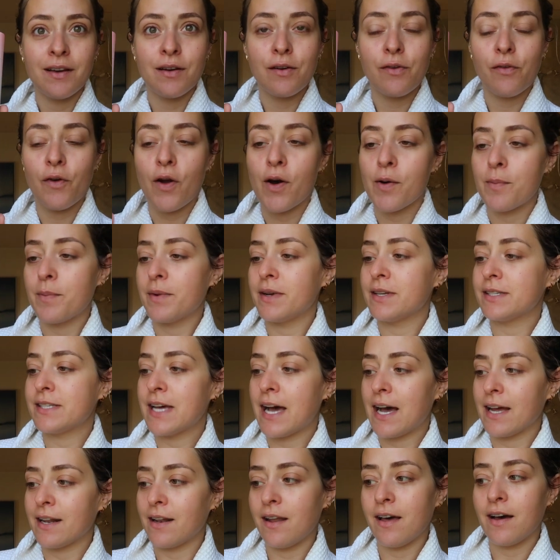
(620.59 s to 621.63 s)
from
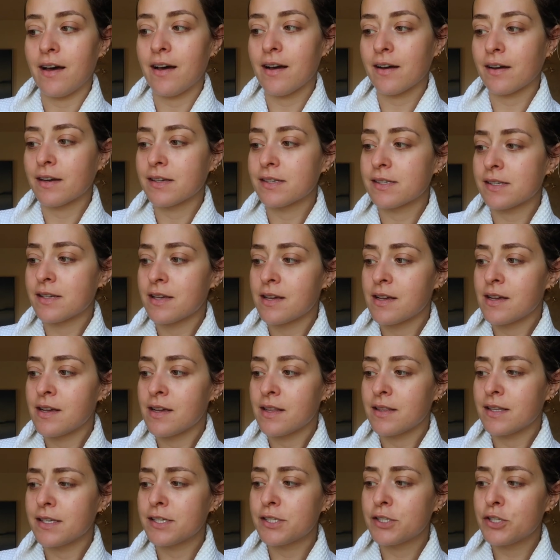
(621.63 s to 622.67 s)
Tan Lux,
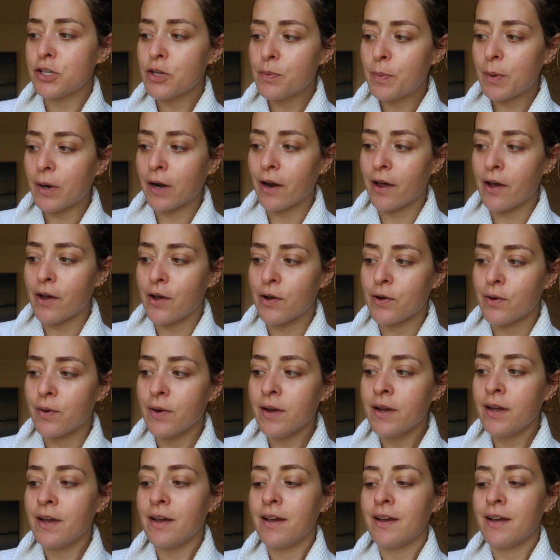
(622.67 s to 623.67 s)
the Super Glow